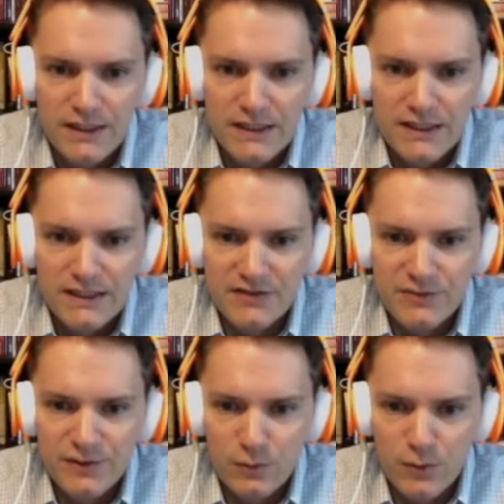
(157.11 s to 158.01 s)
He gives
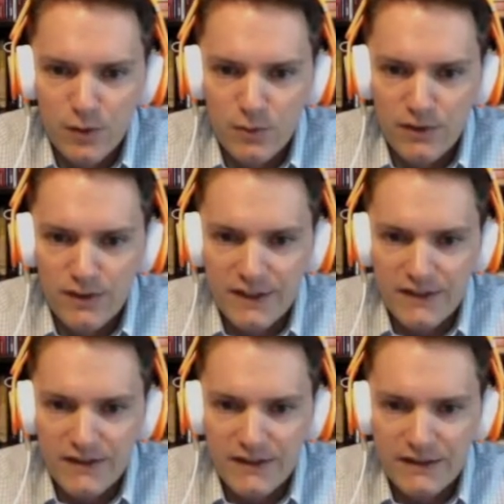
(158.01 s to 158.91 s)
me the well played.
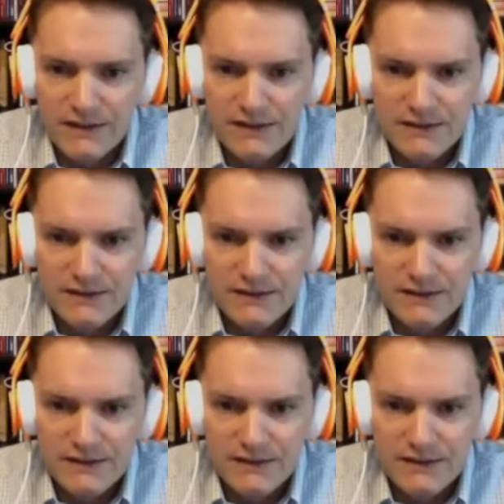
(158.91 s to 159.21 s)
Thanks.